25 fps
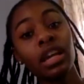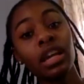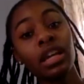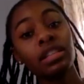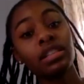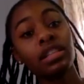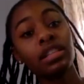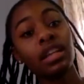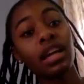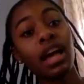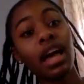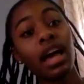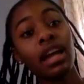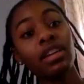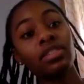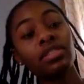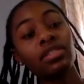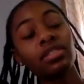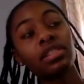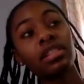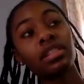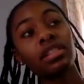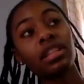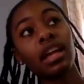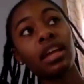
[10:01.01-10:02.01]
to kind of
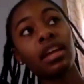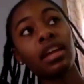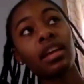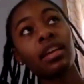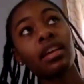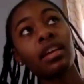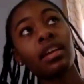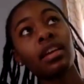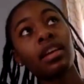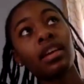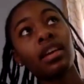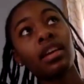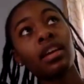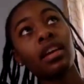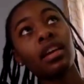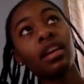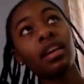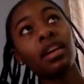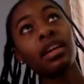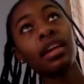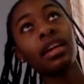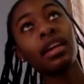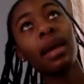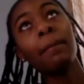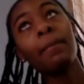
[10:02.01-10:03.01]
just like
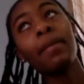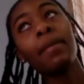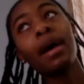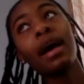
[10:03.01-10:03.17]
get my